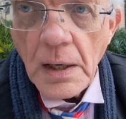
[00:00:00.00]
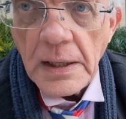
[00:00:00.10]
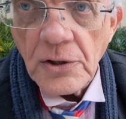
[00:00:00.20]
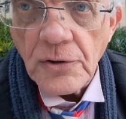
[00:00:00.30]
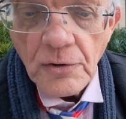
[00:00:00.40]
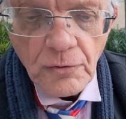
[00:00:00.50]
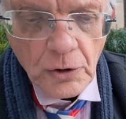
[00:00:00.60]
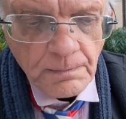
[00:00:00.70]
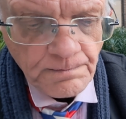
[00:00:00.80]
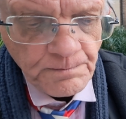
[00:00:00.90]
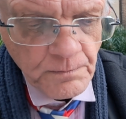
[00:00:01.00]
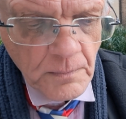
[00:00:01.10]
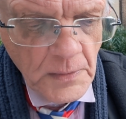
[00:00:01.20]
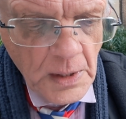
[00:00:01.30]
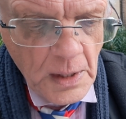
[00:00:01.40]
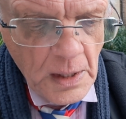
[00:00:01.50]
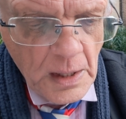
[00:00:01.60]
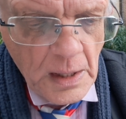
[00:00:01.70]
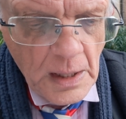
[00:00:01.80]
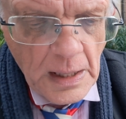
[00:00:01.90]
into the room,
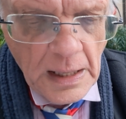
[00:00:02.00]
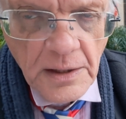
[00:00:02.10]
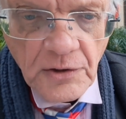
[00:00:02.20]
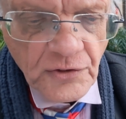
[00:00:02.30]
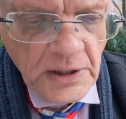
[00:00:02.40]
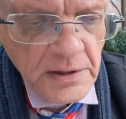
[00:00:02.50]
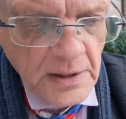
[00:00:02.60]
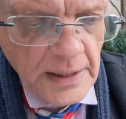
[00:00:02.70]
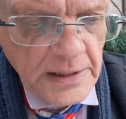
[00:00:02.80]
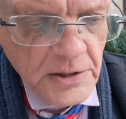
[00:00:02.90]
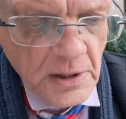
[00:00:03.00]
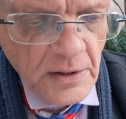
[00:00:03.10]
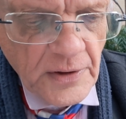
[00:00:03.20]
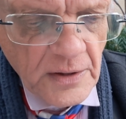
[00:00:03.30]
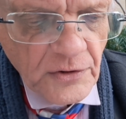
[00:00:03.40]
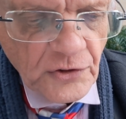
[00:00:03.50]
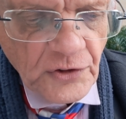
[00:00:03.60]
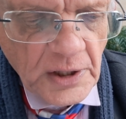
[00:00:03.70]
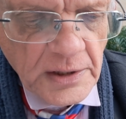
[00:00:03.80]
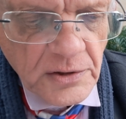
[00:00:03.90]
and he stated later that the
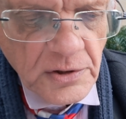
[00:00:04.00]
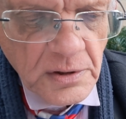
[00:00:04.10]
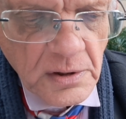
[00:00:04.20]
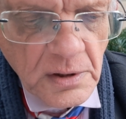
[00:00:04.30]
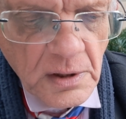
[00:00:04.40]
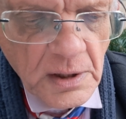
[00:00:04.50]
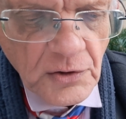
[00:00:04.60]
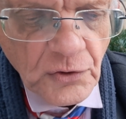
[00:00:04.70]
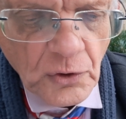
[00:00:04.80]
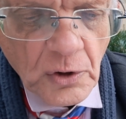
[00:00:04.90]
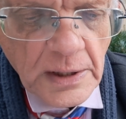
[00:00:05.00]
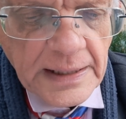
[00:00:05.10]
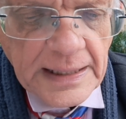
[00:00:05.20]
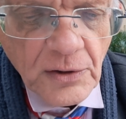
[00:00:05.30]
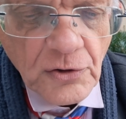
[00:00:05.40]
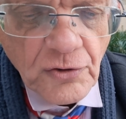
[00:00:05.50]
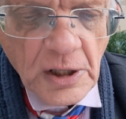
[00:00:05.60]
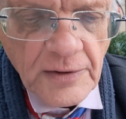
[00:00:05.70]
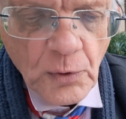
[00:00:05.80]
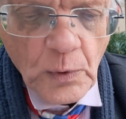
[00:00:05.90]
sight I saw, I cannot
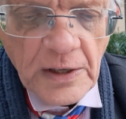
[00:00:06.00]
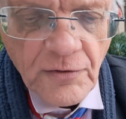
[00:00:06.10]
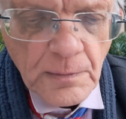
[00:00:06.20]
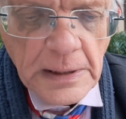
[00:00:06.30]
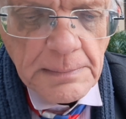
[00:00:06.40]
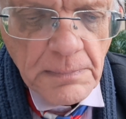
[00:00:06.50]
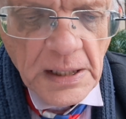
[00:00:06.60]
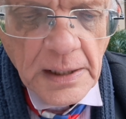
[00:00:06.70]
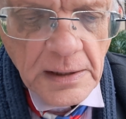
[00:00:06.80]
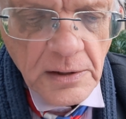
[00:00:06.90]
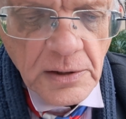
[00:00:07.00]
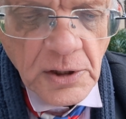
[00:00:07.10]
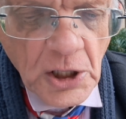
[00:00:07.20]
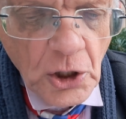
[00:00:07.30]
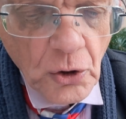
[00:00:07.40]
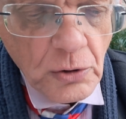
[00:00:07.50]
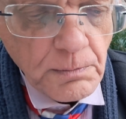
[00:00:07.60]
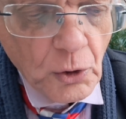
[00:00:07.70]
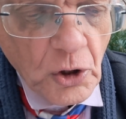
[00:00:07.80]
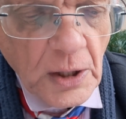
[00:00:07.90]
drive away from my mind. It looked more